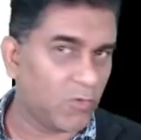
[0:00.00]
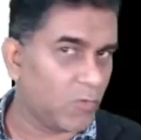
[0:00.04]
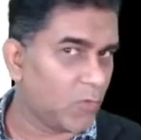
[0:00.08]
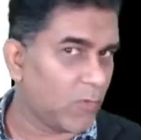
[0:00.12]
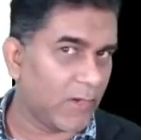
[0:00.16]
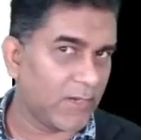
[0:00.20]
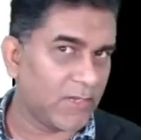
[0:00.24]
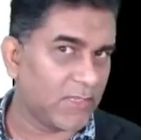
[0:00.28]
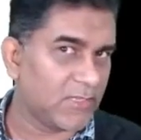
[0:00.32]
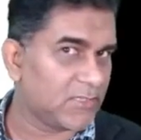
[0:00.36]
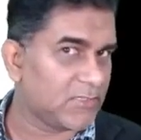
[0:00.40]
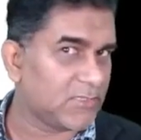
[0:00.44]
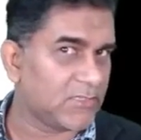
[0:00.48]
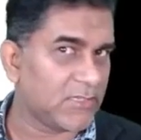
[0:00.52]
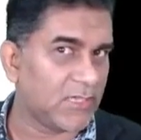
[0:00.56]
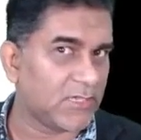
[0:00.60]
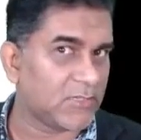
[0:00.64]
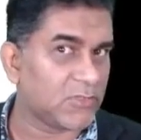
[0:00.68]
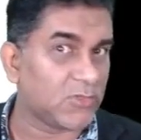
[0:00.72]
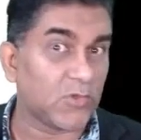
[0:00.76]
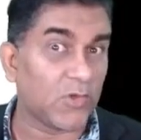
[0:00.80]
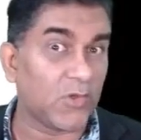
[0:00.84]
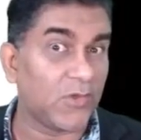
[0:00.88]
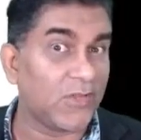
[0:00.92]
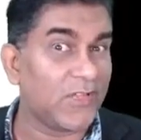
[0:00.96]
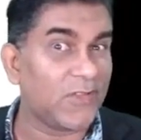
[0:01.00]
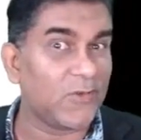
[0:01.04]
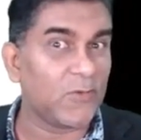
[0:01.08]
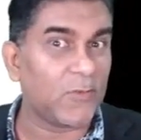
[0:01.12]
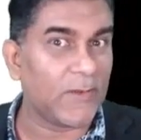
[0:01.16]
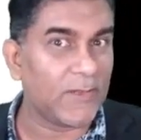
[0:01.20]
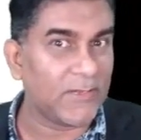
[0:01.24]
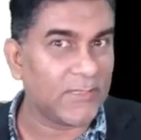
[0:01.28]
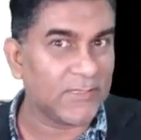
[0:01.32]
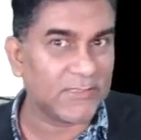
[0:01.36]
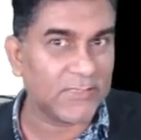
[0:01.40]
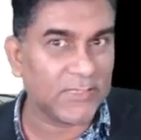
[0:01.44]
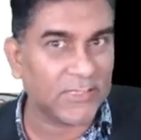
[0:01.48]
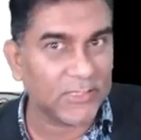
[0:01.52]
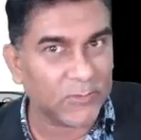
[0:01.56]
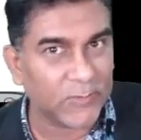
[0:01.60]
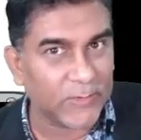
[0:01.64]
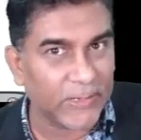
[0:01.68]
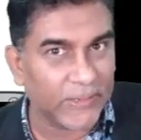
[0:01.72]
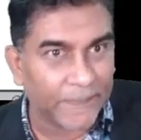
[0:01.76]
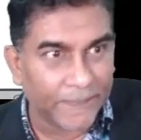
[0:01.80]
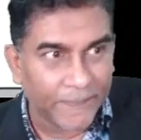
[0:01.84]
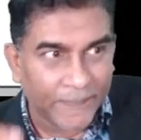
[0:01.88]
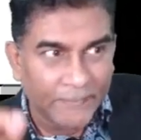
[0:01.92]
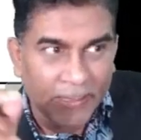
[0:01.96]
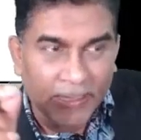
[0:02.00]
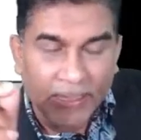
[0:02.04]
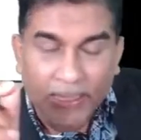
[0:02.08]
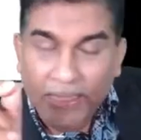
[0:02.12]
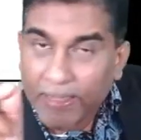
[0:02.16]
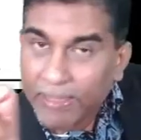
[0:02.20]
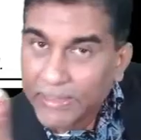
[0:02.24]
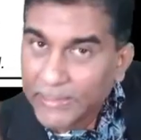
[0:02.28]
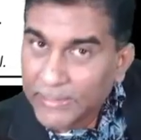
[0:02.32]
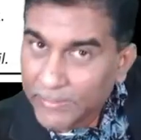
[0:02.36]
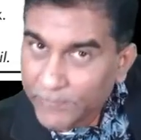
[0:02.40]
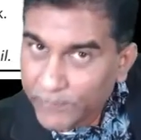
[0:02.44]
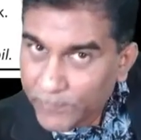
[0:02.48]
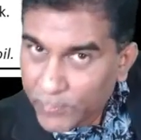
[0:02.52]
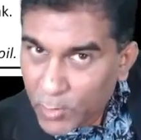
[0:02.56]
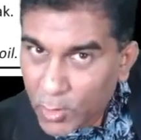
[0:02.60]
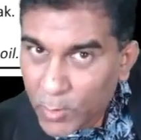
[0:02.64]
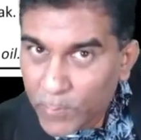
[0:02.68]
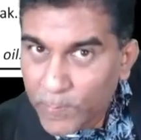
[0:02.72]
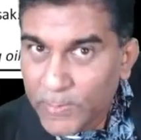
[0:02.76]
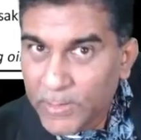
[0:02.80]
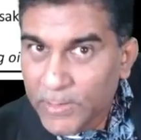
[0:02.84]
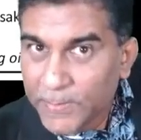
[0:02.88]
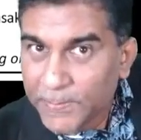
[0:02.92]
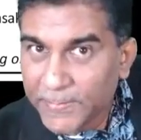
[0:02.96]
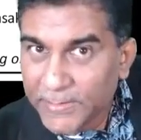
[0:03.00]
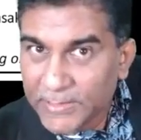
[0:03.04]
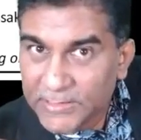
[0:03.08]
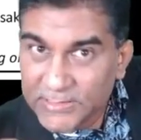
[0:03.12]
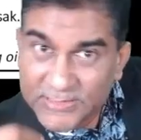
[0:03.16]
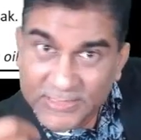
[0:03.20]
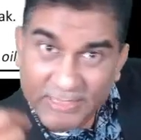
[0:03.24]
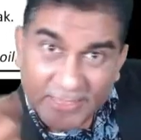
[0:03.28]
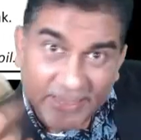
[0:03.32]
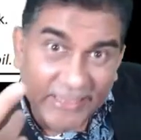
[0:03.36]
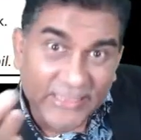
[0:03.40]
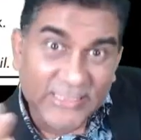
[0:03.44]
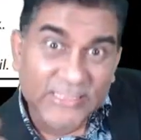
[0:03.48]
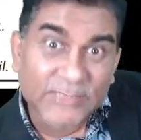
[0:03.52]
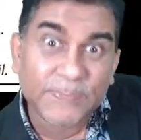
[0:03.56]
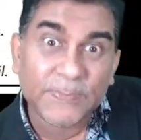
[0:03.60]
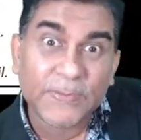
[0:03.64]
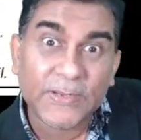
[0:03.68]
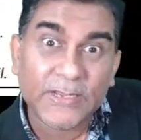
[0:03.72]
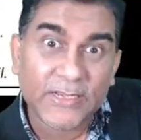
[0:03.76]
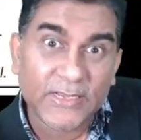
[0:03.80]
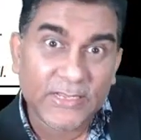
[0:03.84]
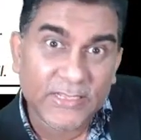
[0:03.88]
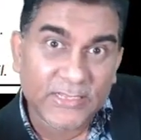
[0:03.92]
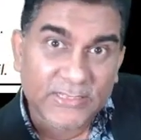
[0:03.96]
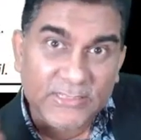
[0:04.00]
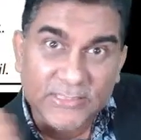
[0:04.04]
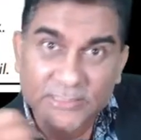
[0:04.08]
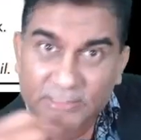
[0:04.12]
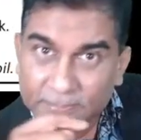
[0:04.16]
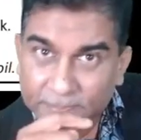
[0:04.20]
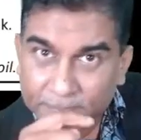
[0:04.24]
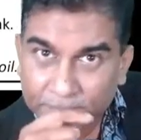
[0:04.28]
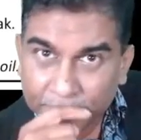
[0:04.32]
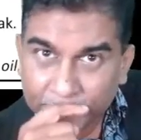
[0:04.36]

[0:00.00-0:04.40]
one is solid, one is liquid. The problem is the explanation.